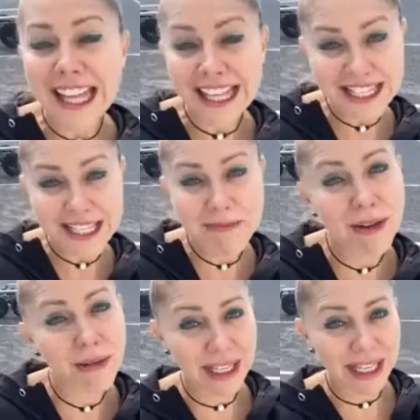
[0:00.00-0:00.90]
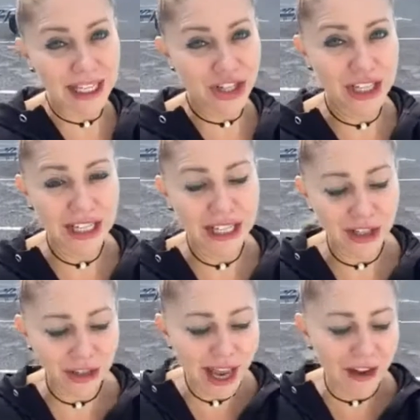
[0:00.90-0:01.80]
intimate relation in
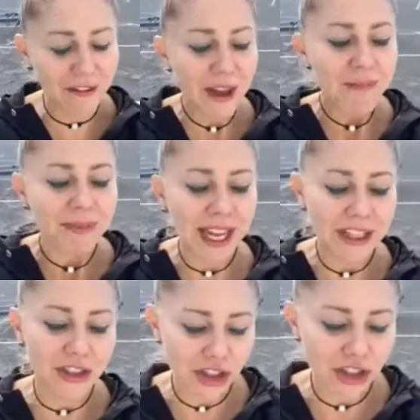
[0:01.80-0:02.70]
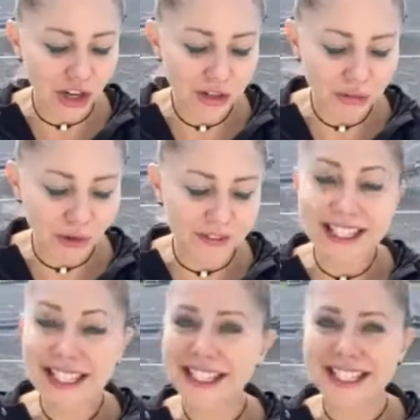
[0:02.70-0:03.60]
your life? And Tony
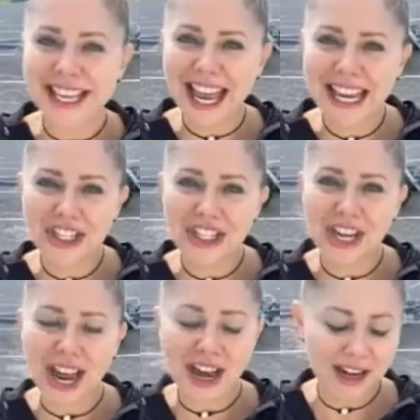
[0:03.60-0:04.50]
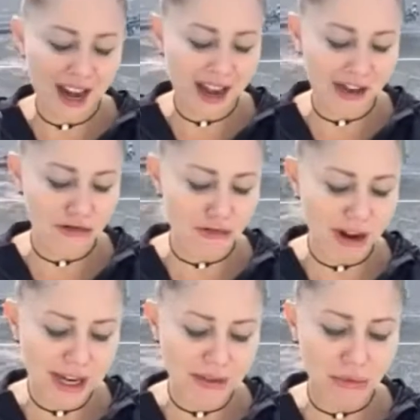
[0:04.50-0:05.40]
Robbins and Sage are
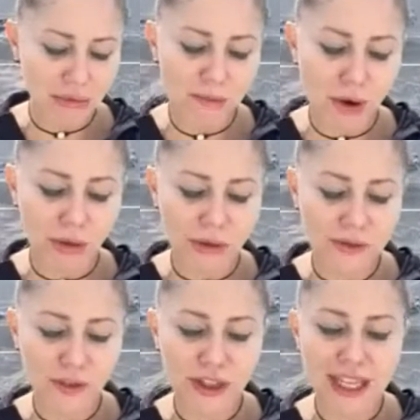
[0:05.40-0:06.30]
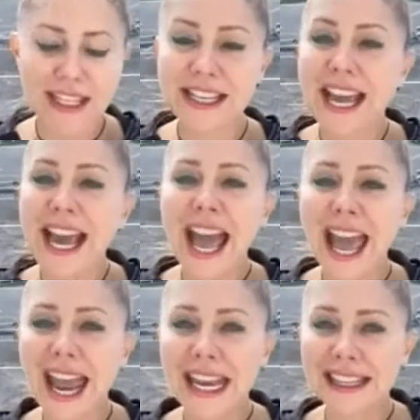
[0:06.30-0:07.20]
great role models for this,
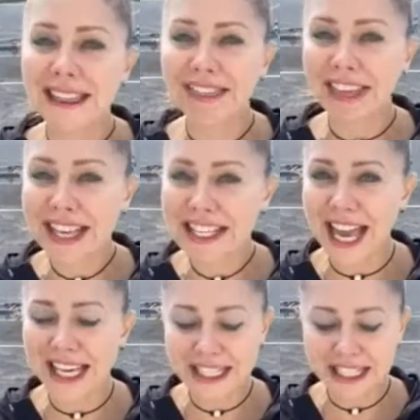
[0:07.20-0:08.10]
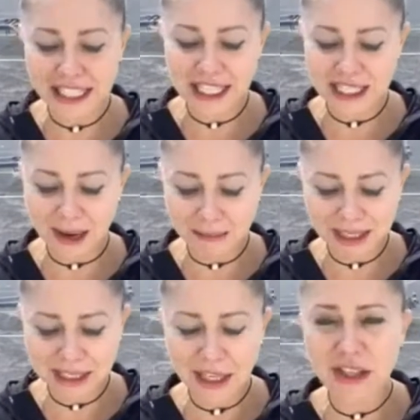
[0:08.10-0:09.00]
and the things that he teaches is
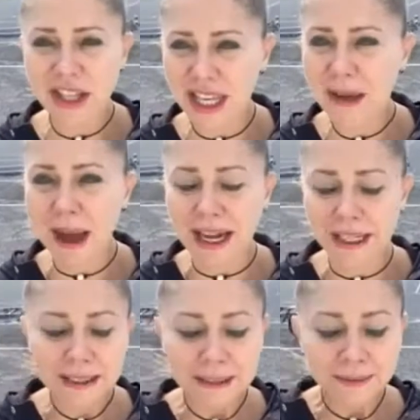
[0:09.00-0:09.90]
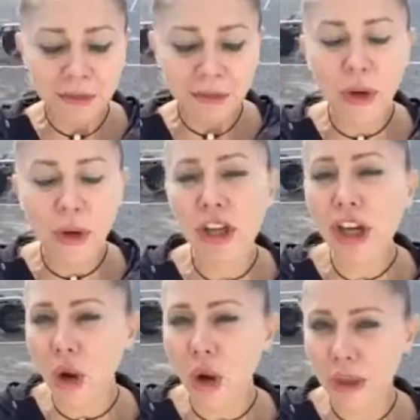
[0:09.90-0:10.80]
amazing. Because think about it, when
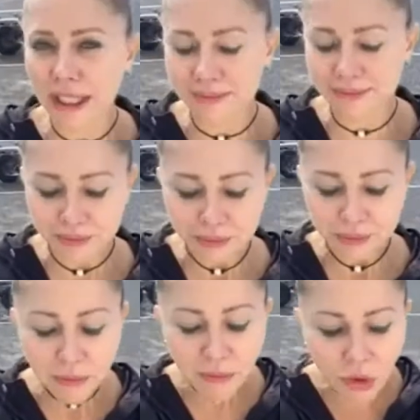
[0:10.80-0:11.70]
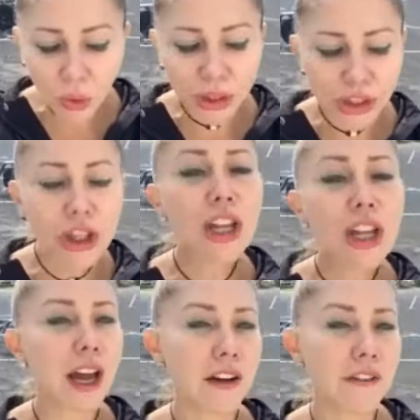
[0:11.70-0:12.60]
you're lonely, when you're not
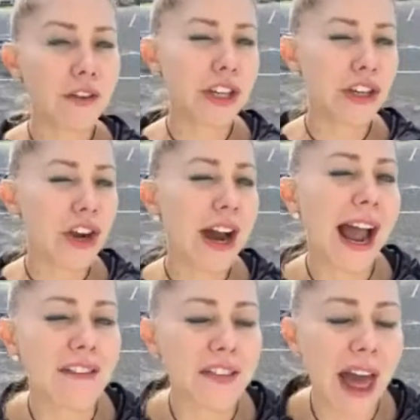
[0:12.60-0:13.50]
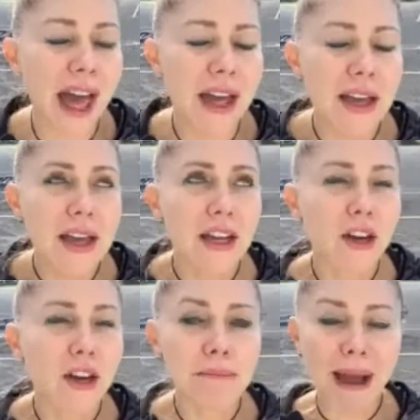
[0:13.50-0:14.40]
loved, when you don't have that
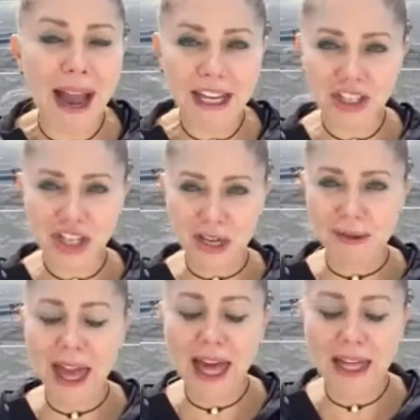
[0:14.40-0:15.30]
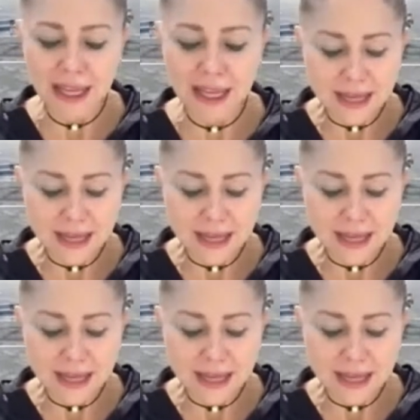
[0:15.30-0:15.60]
companionship, that